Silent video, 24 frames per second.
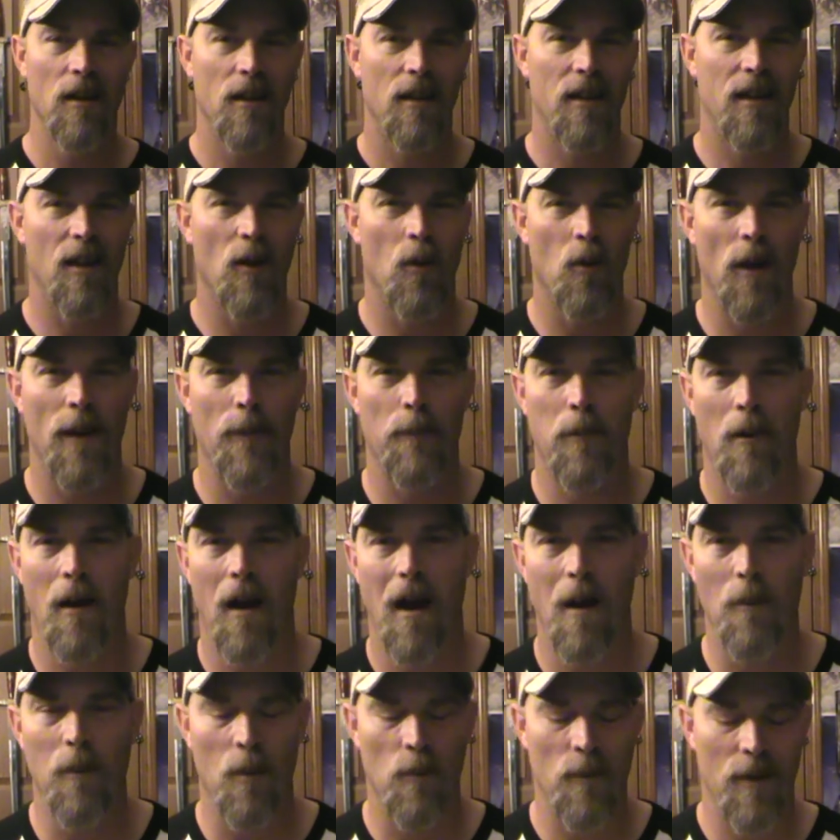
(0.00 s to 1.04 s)
The only
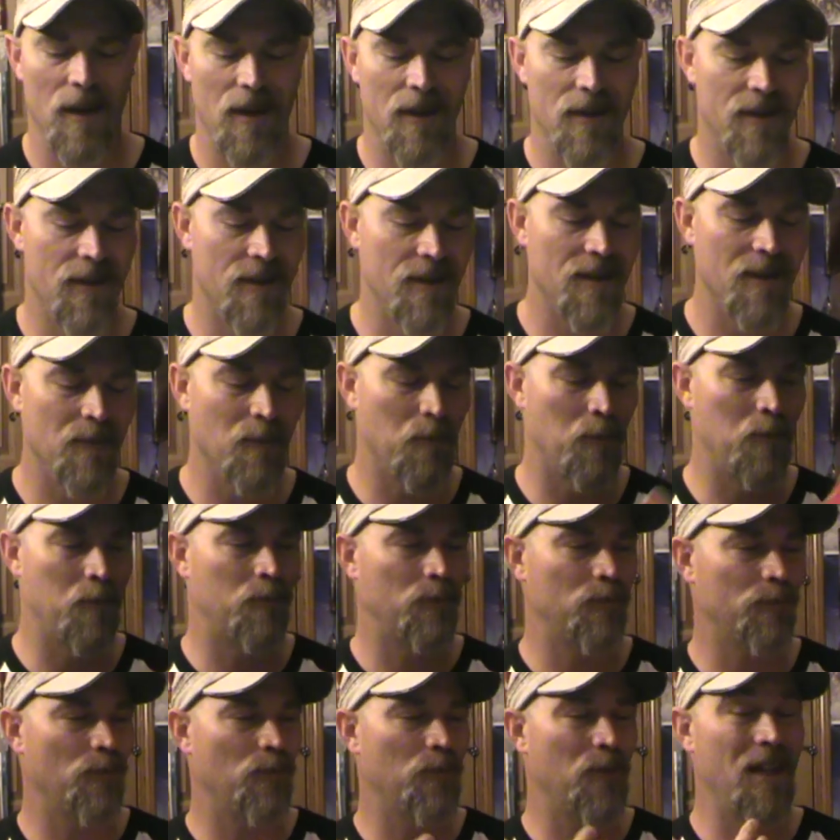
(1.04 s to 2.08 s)
problem is
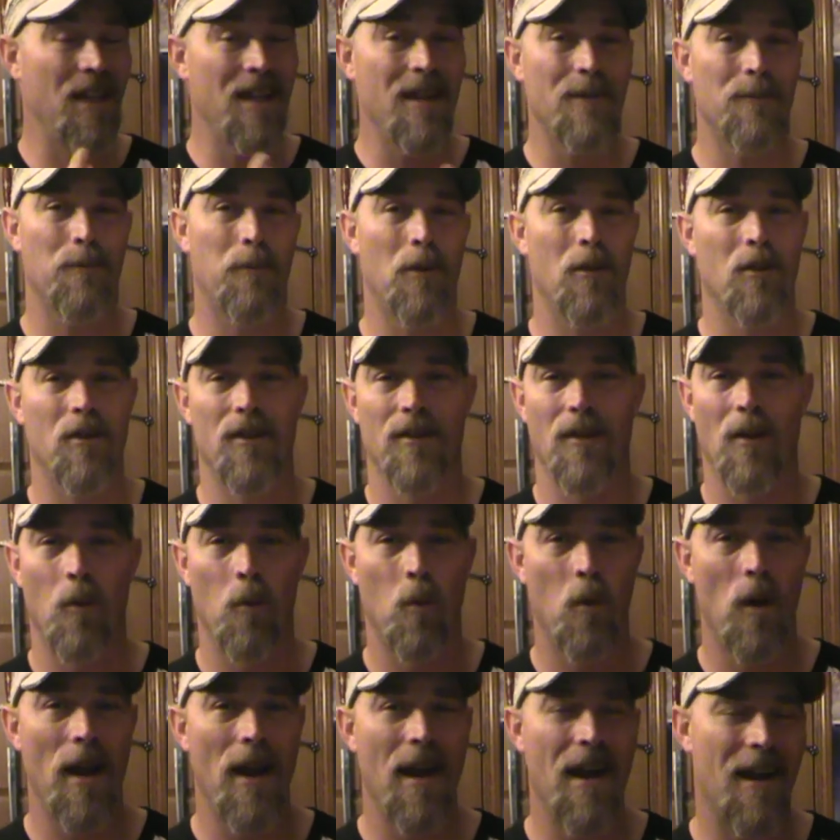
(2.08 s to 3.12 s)
these books are
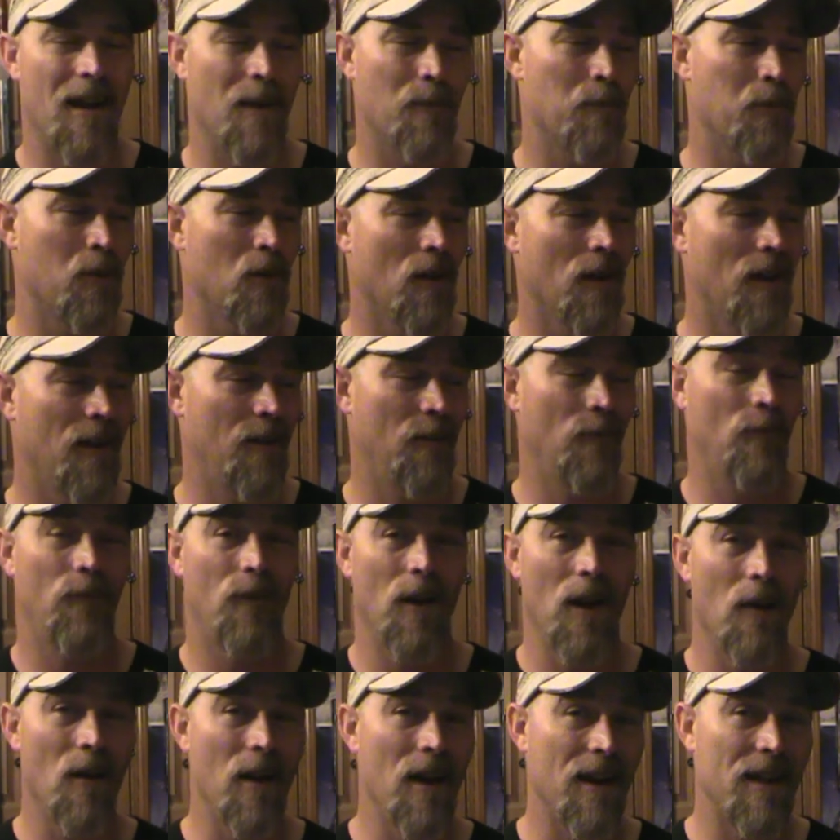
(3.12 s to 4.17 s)
way out of print,
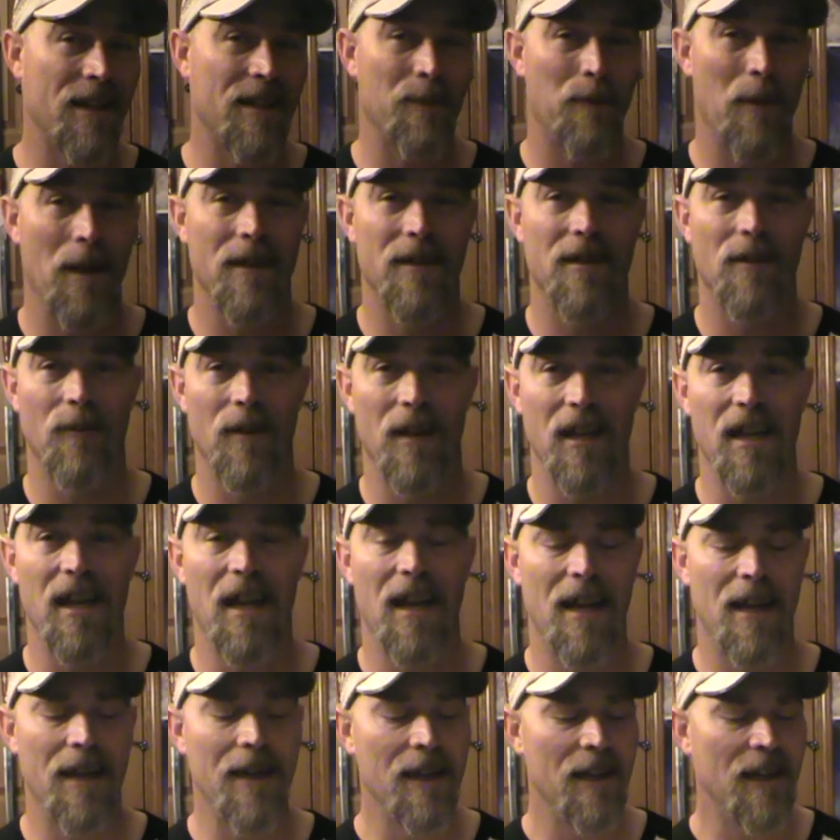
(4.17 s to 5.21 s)
very expensive to
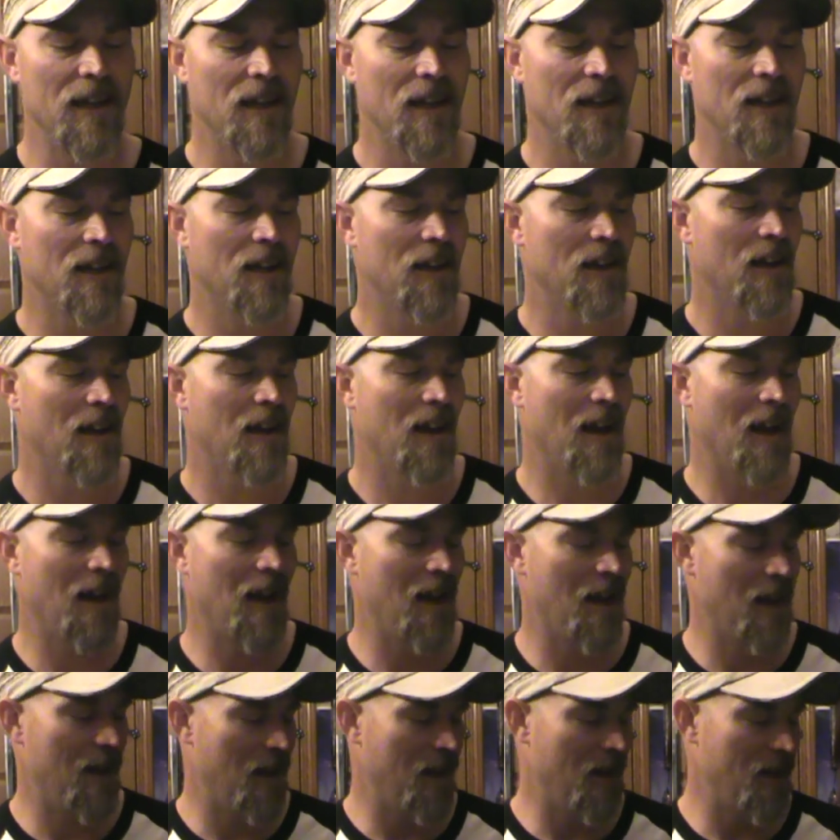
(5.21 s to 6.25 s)
get,
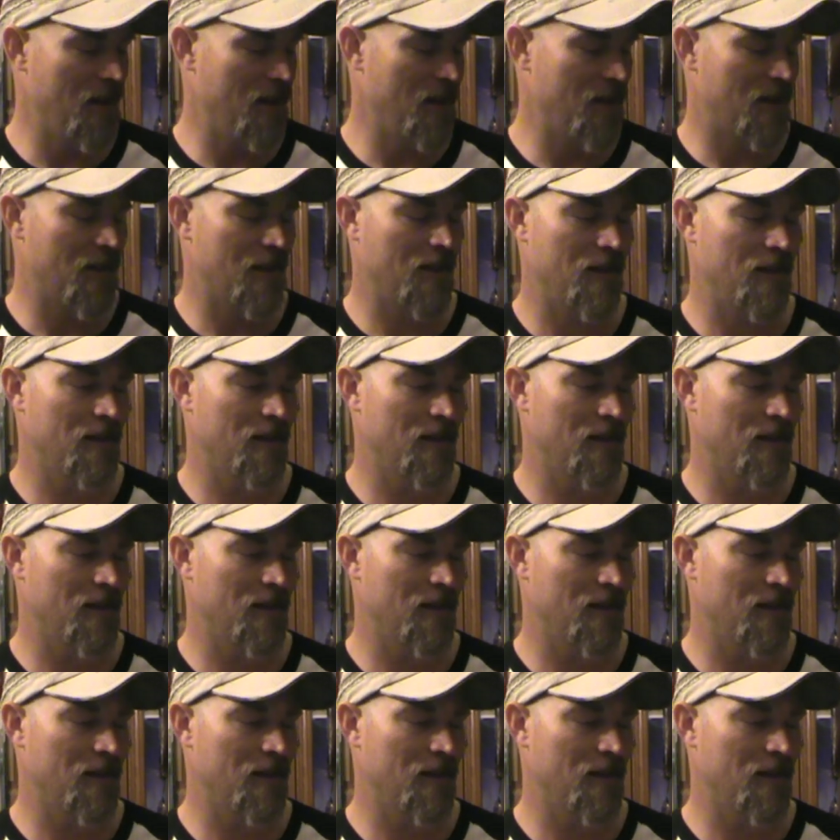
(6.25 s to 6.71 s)
and